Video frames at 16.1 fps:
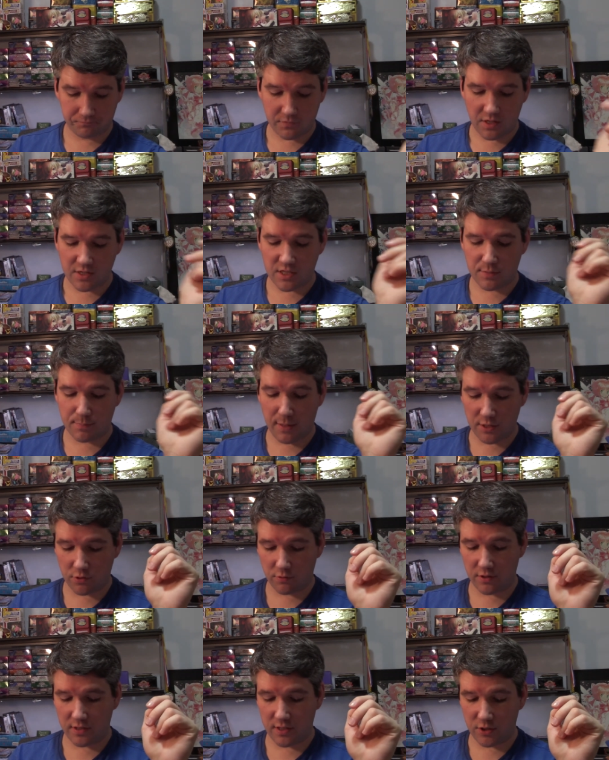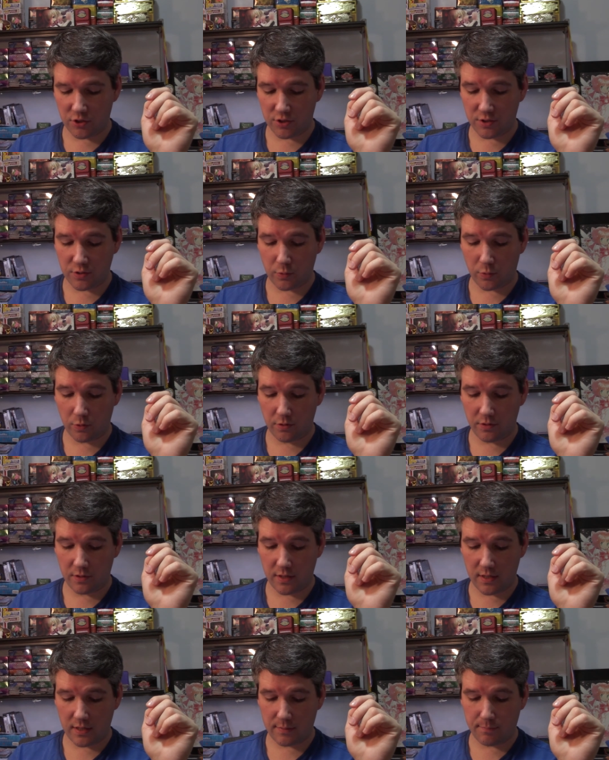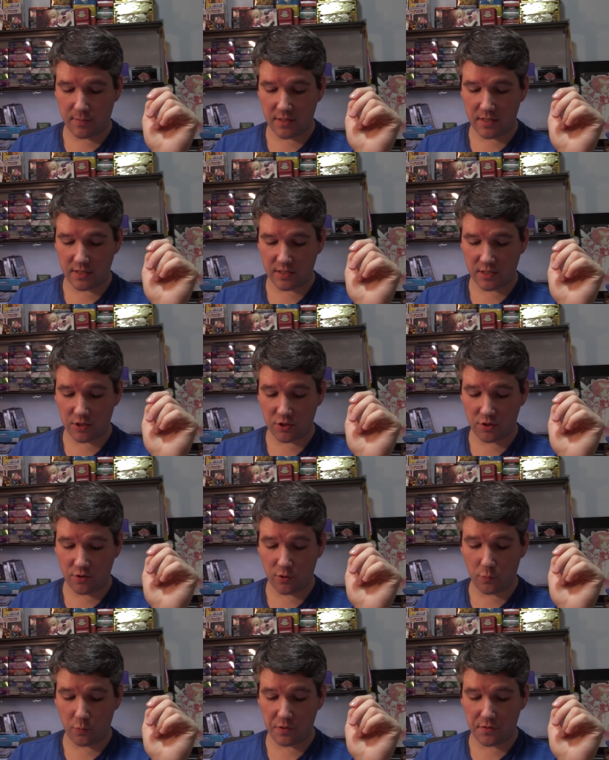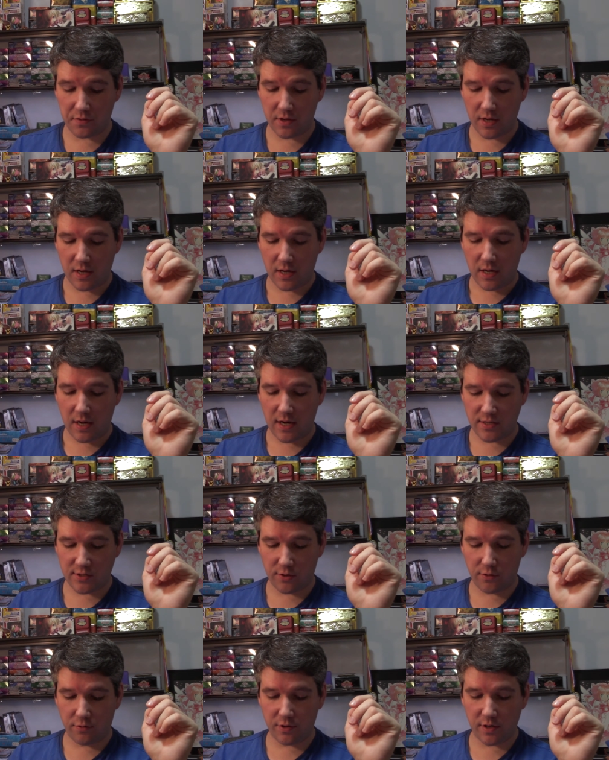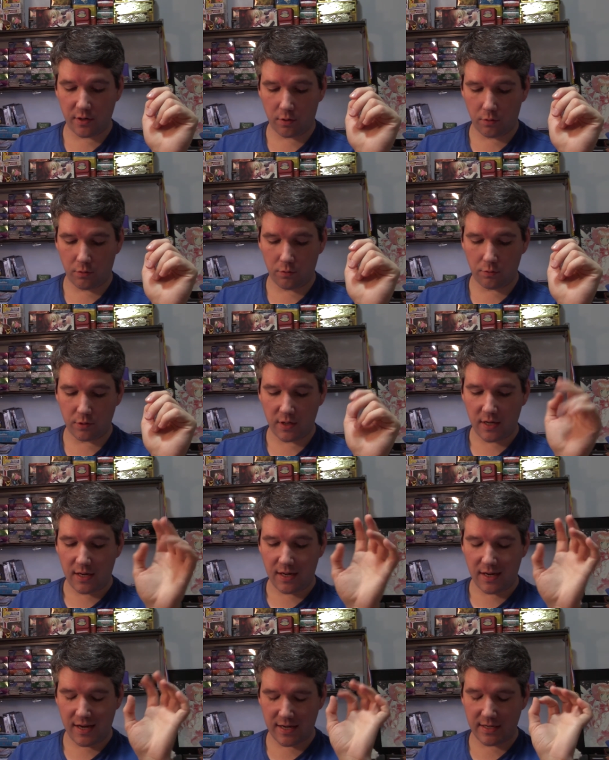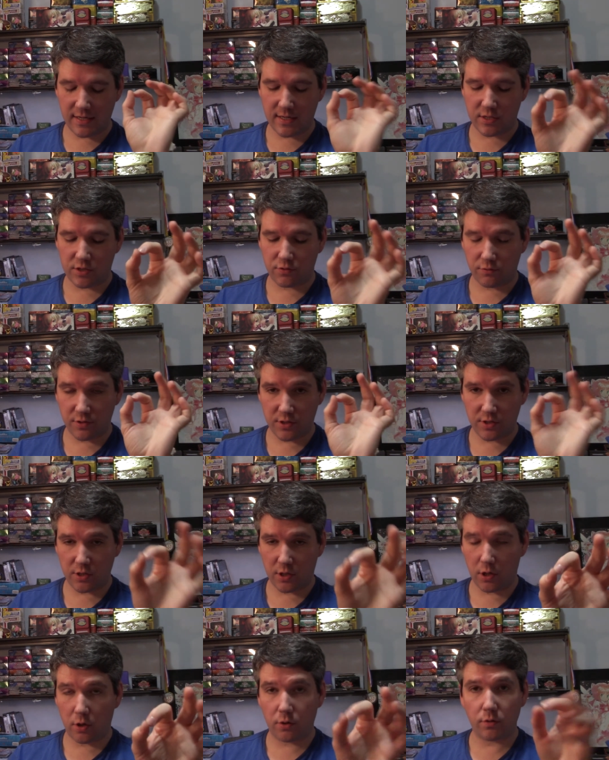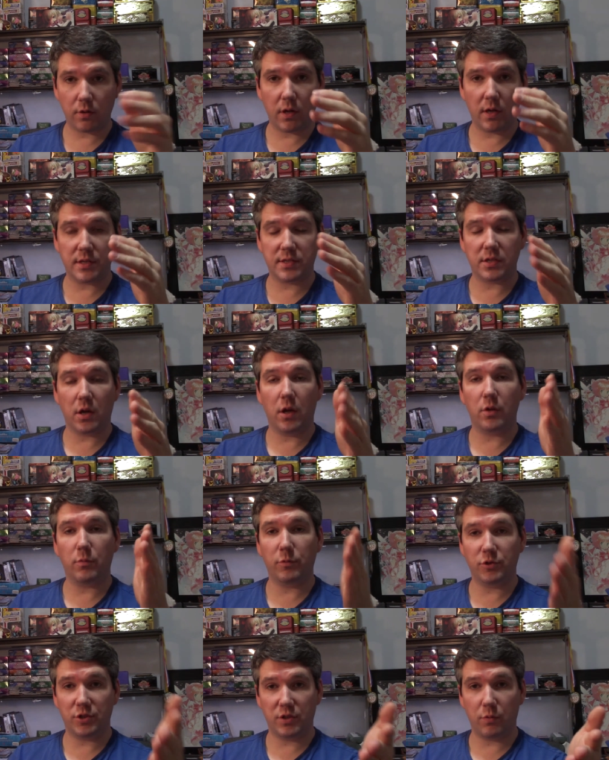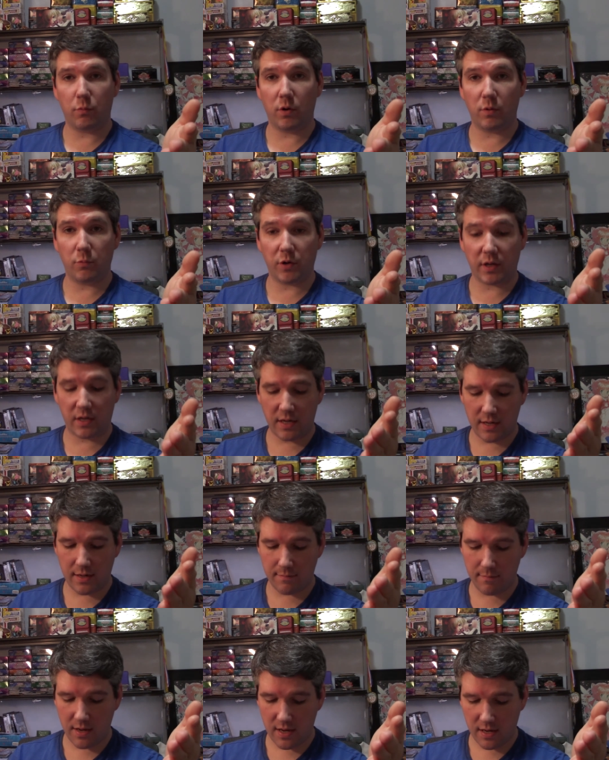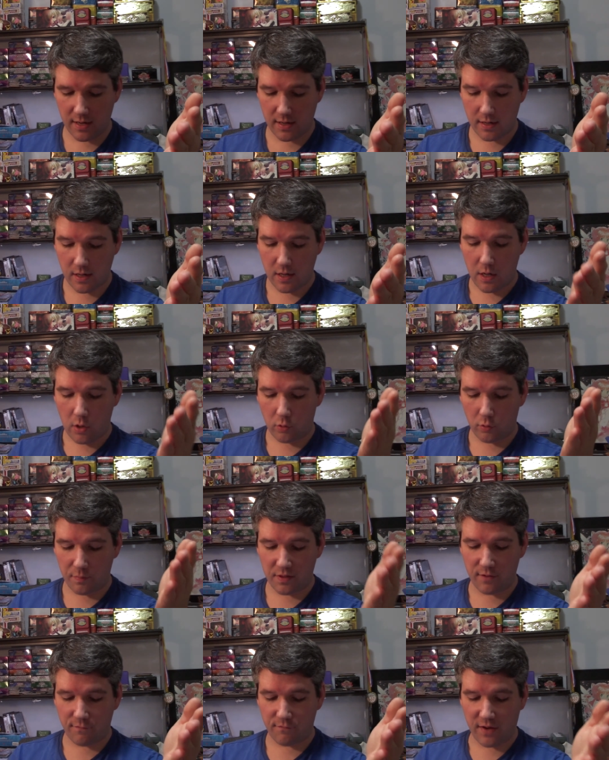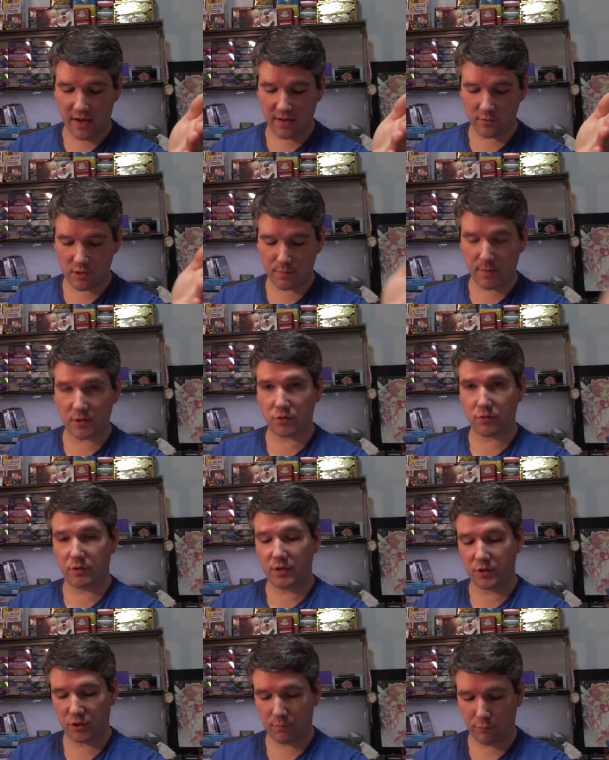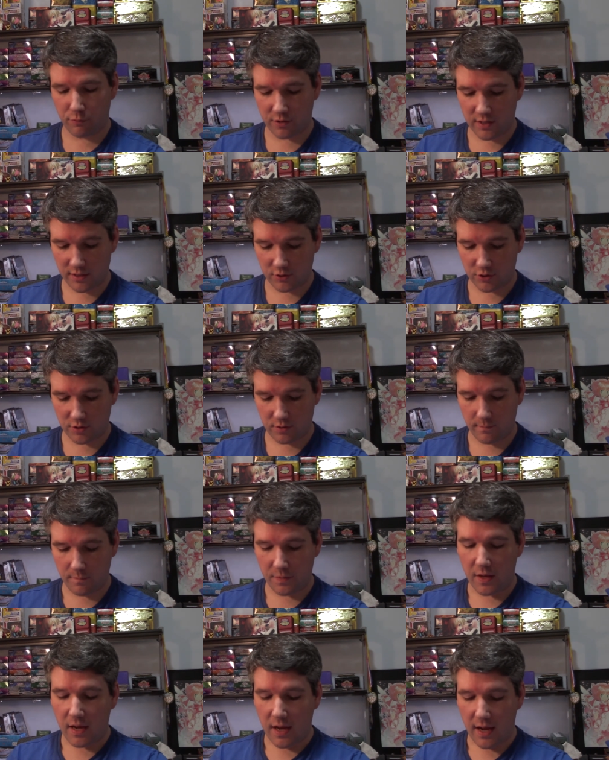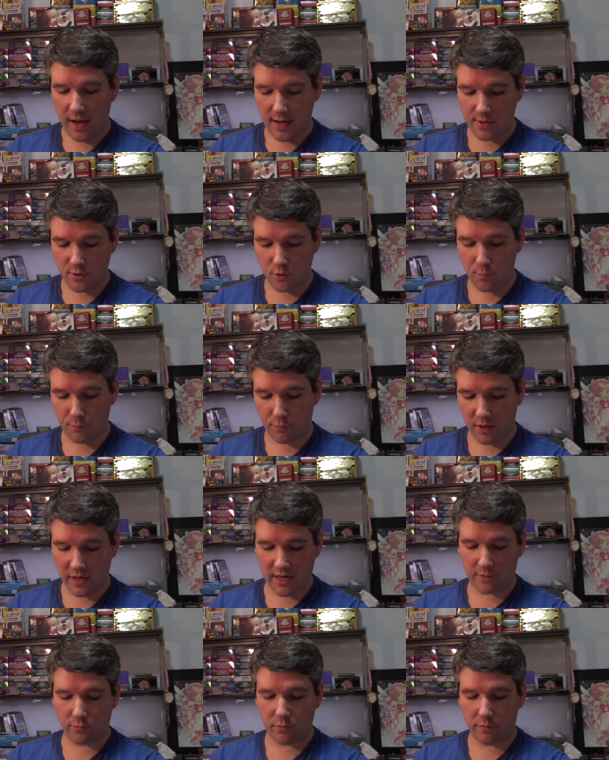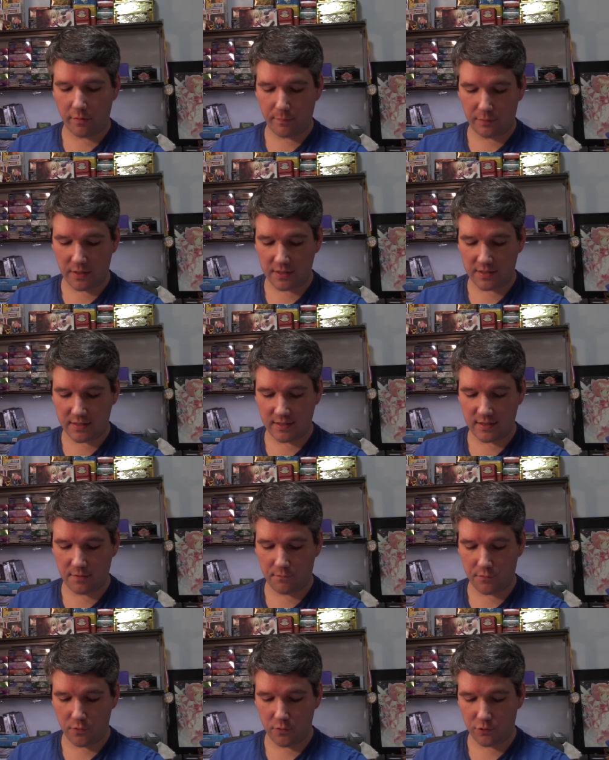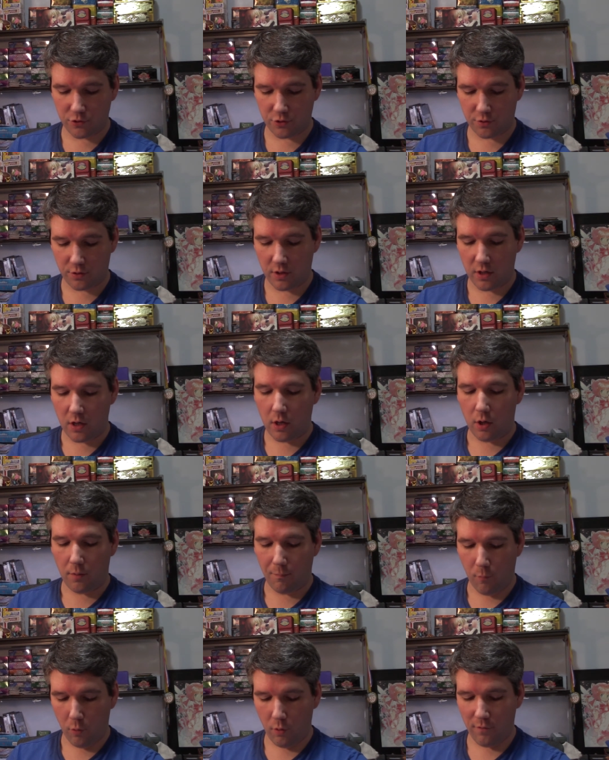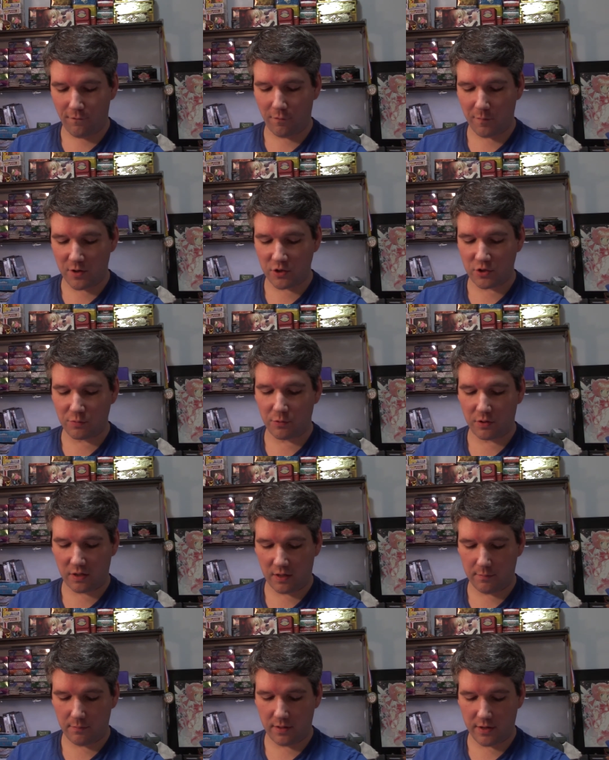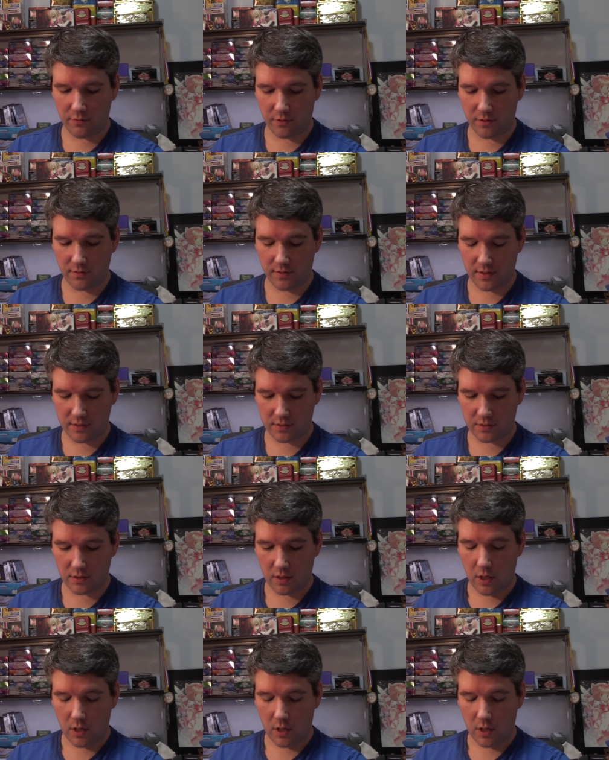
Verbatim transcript: Special editions will be discontinued with Eternity Code. Ignition Assault, Assault, which is the one we're getting in May, will be the final special edition production. A new product will replace it in the future. More information will come later on this.